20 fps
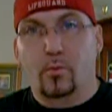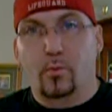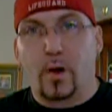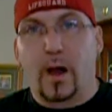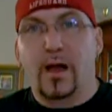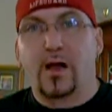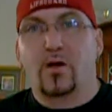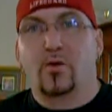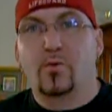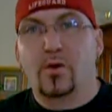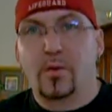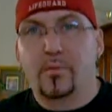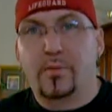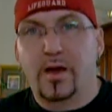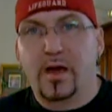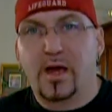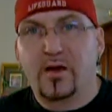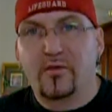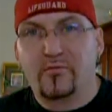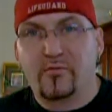Why are we
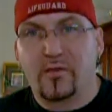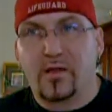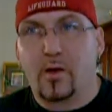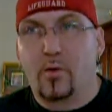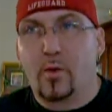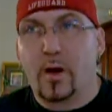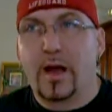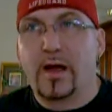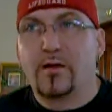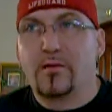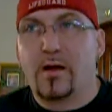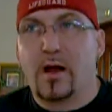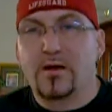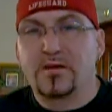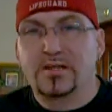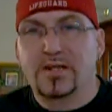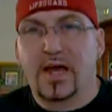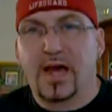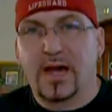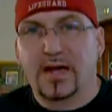paying for that? Why are
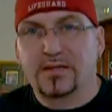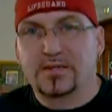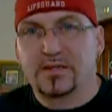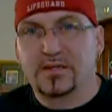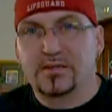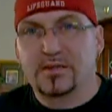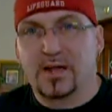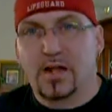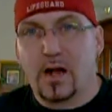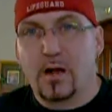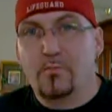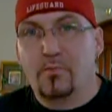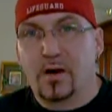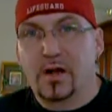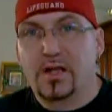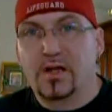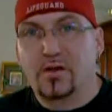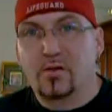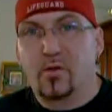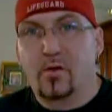our taxes and our
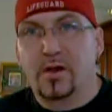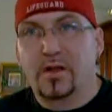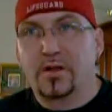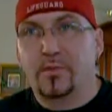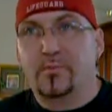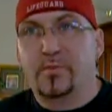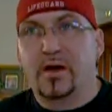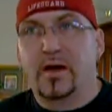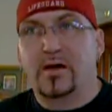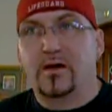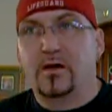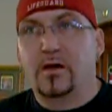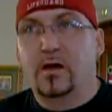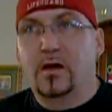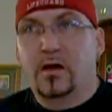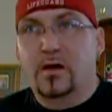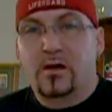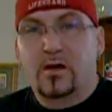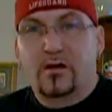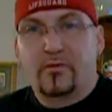money going to pay
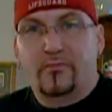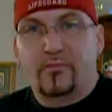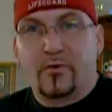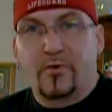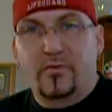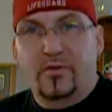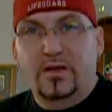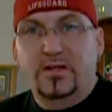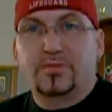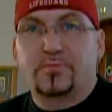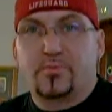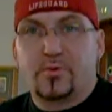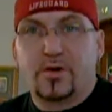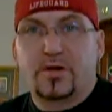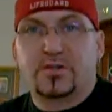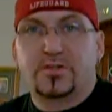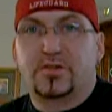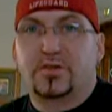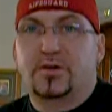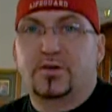for these
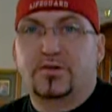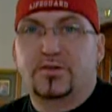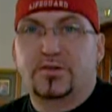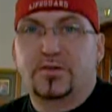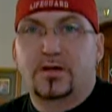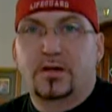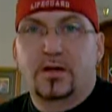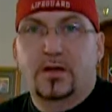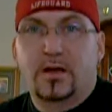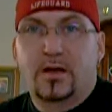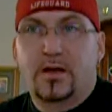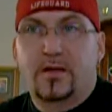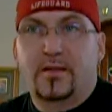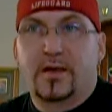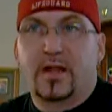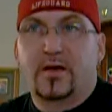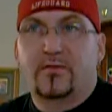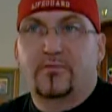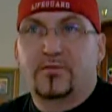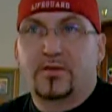prisoners
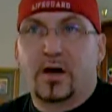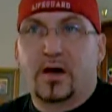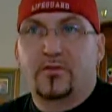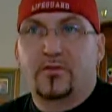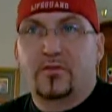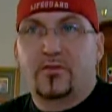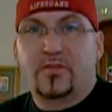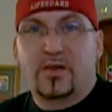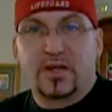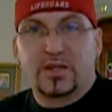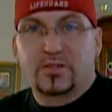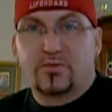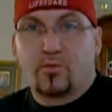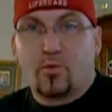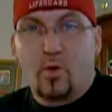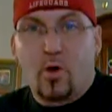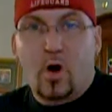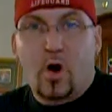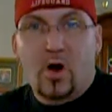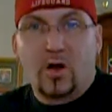that have done things
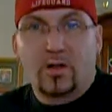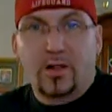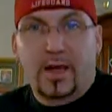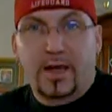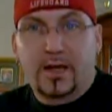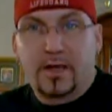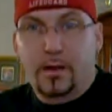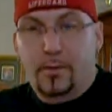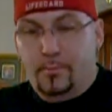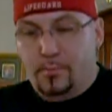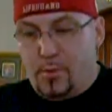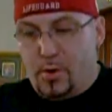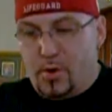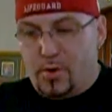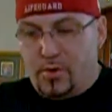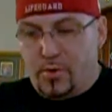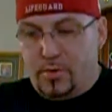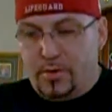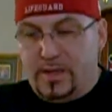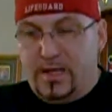wrong, like
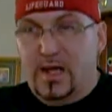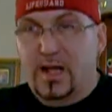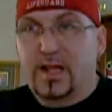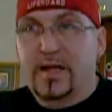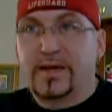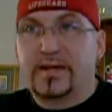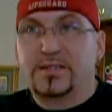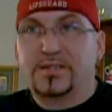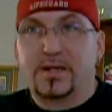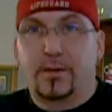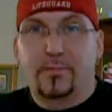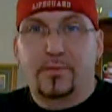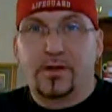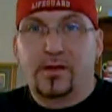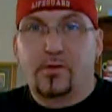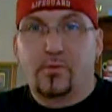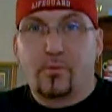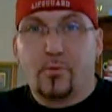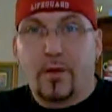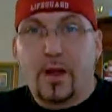murder, killing
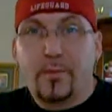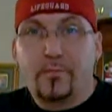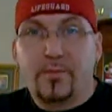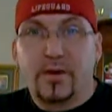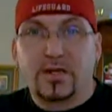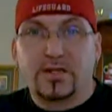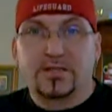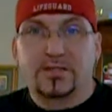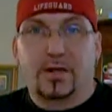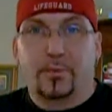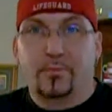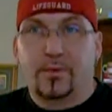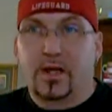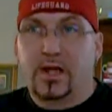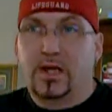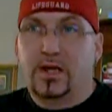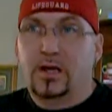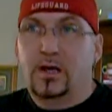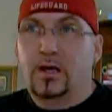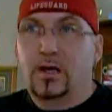somebody, raping
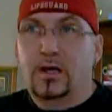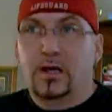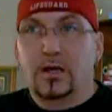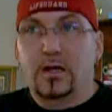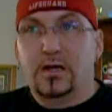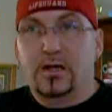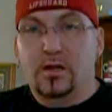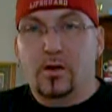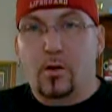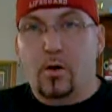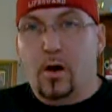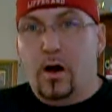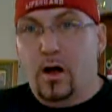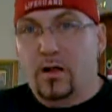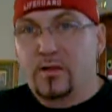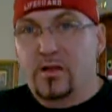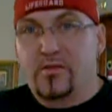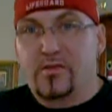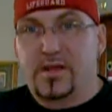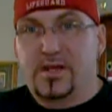somebody,
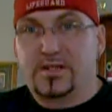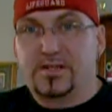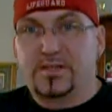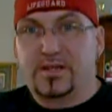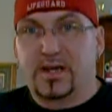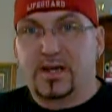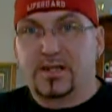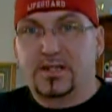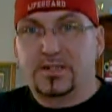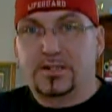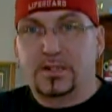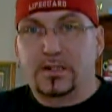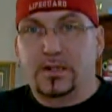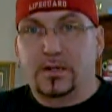all of these things?